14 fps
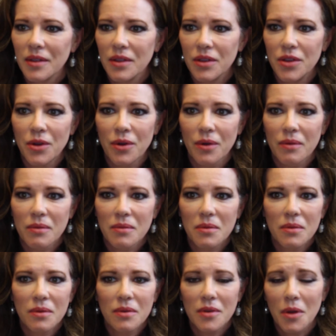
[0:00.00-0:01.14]
you
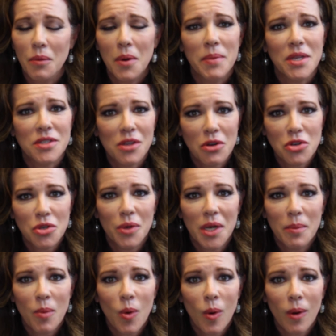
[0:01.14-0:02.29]
don't want to be social
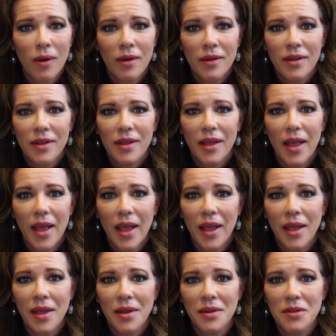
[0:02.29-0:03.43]
anymore,
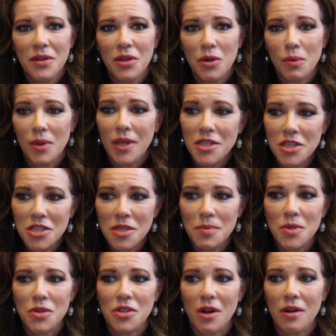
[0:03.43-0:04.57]
and your
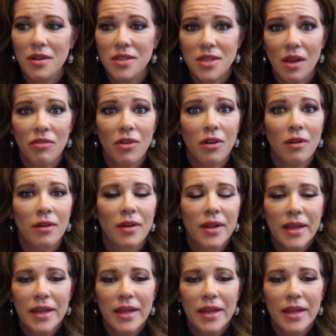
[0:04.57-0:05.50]
relationships are starting to suffer.